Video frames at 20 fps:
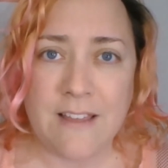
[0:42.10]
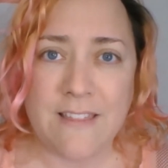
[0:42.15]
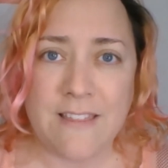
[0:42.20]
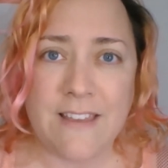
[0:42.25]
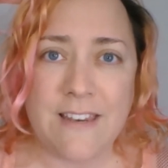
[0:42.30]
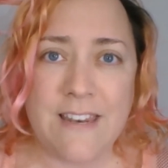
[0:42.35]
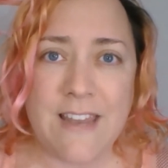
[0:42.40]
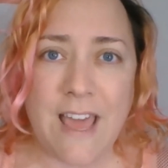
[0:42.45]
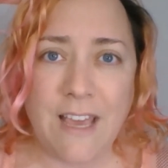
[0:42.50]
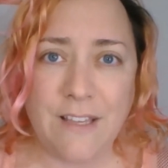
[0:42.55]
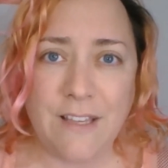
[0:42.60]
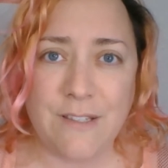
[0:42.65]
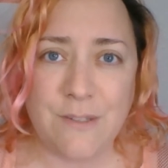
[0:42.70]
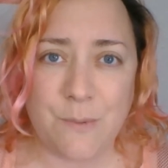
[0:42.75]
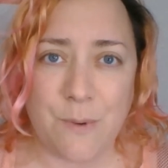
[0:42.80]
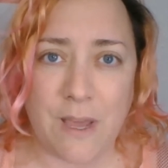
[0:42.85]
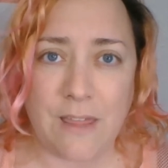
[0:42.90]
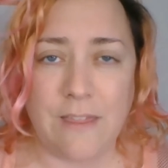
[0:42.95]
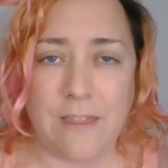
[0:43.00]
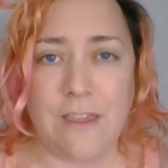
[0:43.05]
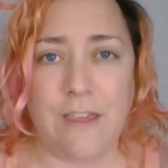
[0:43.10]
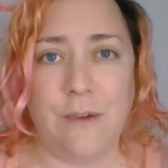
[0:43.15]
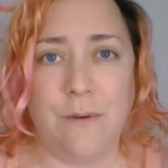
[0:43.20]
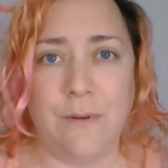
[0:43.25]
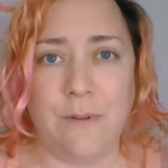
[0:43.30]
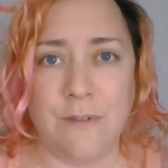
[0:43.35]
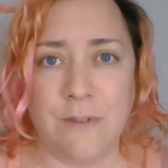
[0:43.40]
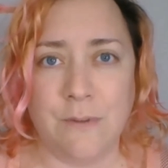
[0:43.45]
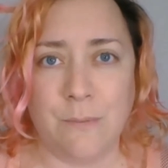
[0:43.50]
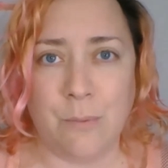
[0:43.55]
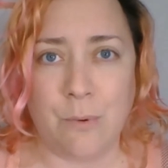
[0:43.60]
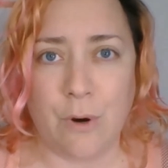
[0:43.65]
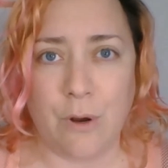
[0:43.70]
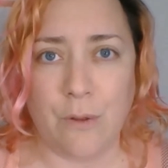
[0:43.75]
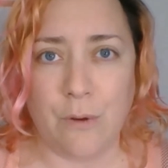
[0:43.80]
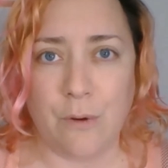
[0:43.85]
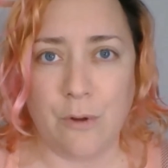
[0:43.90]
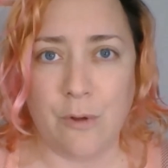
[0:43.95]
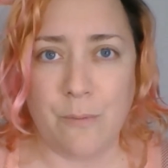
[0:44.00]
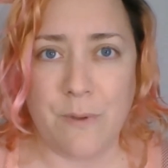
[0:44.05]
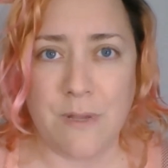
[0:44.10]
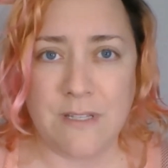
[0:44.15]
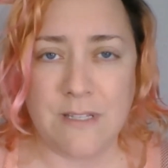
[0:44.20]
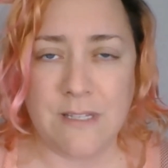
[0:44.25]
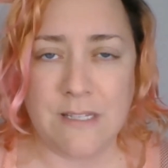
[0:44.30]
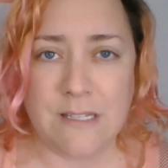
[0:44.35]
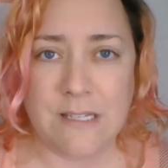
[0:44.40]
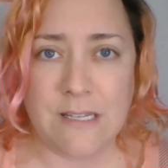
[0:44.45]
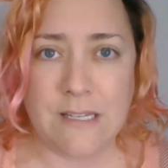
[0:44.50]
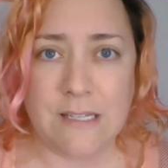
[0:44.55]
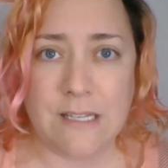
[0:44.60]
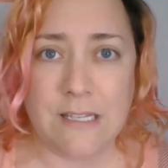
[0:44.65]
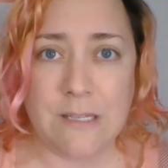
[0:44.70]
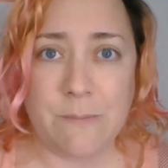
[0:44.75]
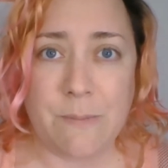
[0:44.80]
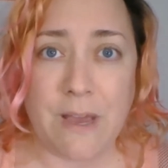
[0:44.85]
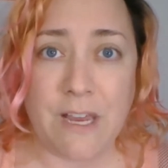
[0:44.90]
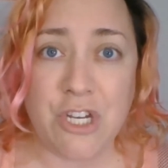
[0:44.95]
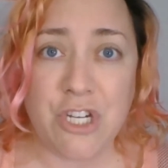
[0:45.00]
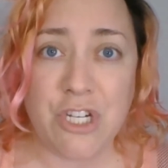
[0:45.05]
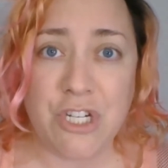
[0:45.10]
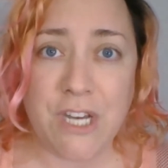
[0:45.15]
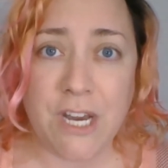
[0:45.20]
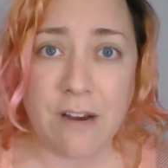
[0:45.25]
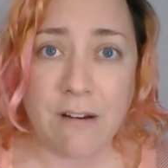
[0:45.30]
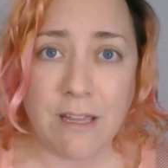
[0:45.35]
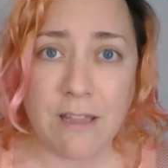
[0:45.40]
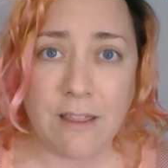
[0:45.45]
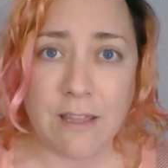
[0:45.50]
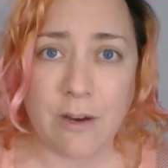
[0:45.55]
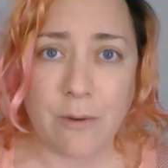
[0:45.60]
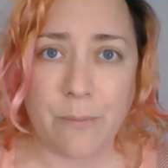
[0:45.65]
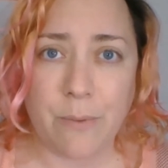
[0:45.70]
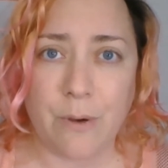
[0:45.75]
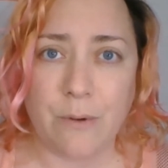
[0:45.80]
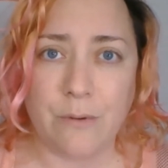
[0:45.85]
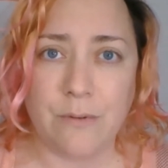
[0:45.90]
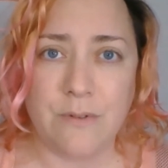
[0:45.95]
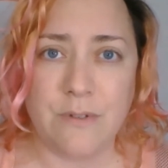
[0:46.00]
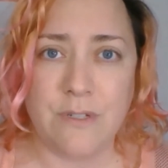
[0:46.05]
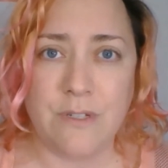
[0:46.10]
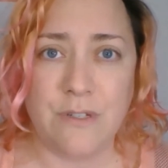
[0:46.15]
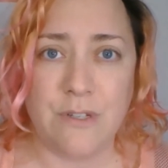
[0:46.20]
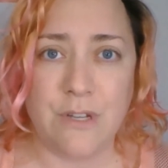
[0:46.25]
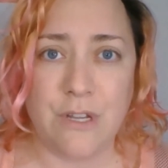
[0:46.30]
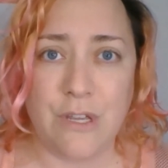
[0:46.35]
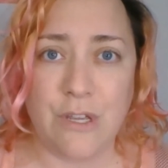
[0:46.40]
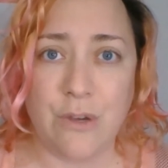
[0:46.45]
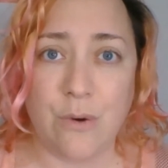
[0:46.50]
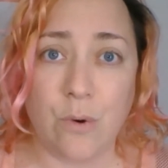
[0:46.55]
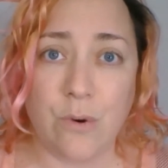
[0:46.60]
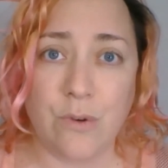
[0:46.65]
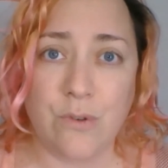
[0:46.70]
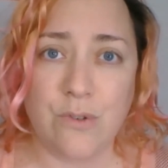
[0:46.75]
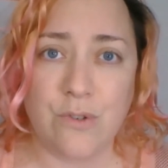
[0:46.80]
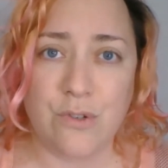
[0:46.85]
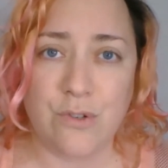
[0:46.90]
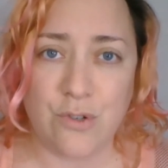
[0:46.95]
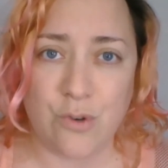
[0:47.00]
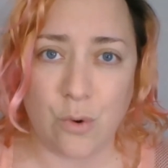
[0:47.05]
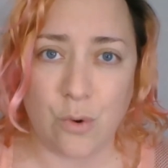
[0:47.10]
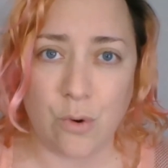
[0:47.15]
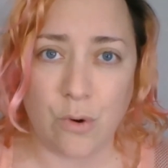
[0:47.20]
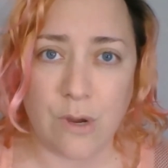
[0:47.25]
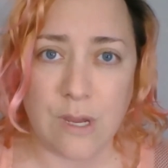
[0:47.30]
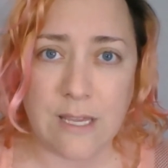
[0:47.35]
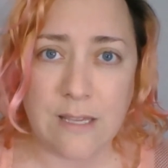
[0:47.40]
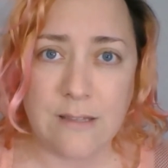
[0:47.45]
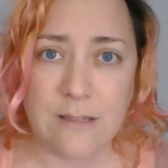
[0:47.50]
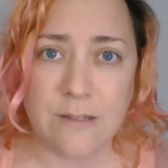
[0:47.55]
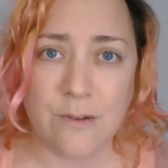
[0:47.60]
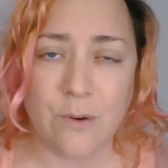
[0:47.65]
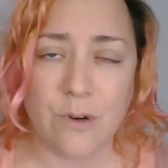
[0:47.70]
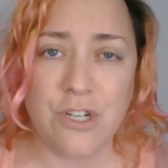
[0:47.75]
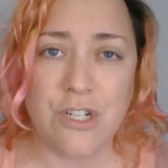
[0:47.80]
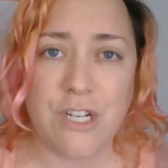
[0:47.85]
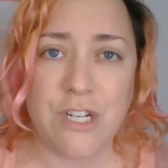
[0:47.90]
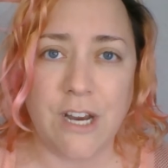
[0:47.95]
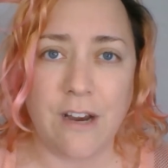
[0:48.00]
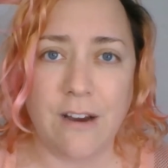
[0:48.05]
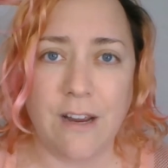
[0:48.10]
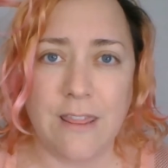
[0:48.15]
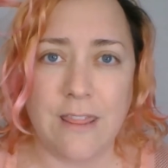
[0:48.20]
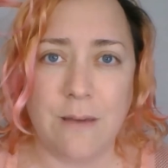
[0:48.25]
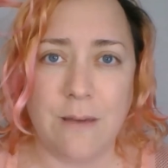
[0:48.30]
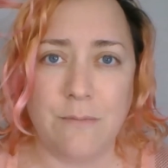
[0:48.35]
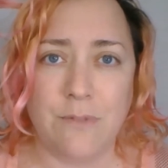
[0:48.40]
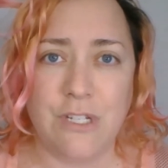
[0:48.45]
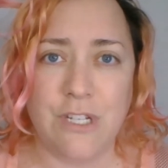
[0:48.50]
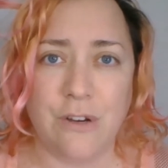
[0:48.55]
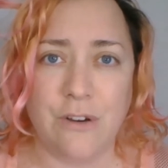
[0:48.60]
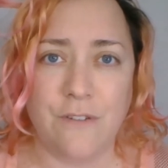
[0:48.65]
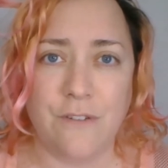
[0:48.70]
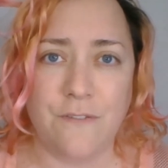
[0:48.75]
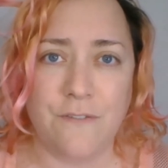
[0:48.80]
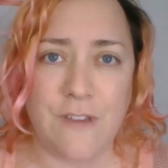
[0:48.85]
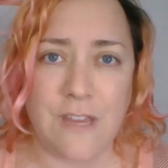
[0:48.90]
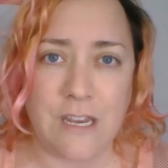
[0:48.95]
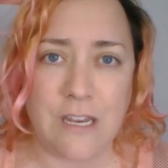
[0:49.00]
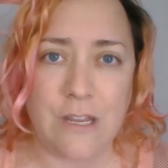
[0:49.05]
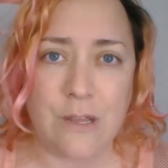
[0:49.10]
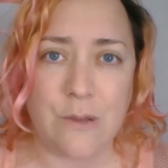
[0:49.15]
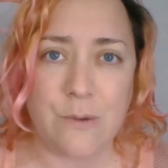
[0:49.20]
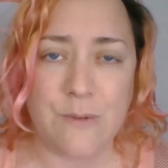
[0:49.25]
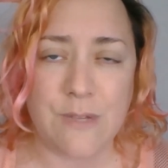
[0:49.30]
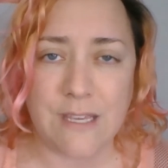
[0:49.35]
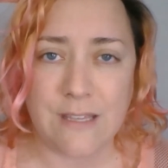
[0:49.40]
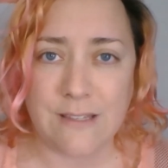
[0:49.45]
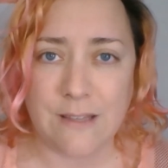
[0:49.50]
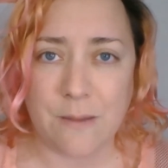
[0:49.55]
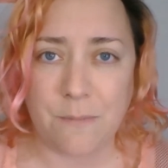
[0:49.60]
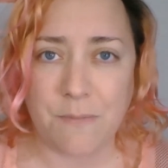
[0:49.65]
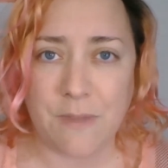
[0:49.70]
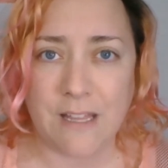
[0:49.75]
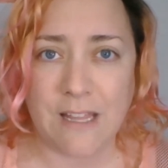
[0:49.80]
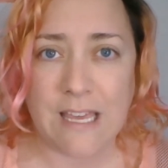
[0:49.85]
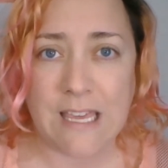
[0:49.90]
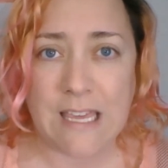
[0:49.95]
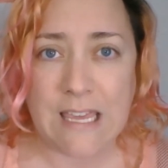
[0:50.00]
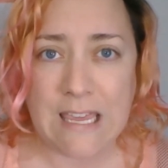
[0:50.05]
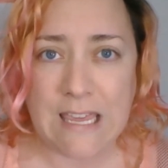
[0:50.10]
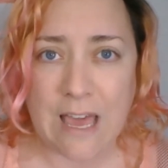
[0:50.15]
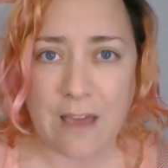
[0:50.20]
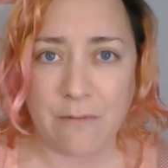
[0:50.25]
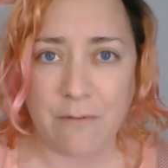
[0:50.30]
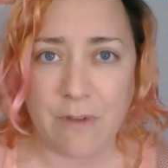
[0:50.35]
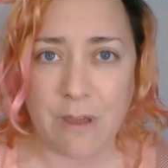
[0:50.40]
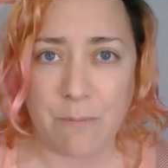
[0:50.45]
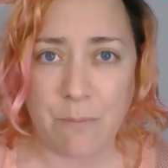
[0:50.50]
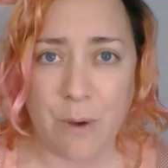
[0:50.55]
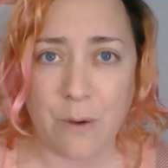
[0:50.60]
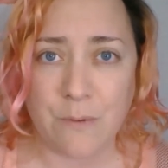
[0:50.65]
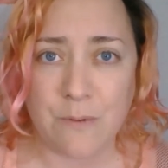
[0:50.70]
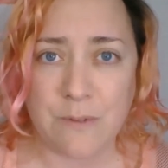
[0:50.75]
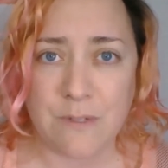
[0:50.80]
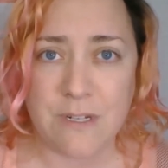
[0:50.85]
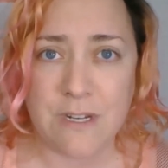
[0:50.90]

The next way that you can support local businesses is by sharing their posts to your stories or sharing them to your feed using something like Get Repost.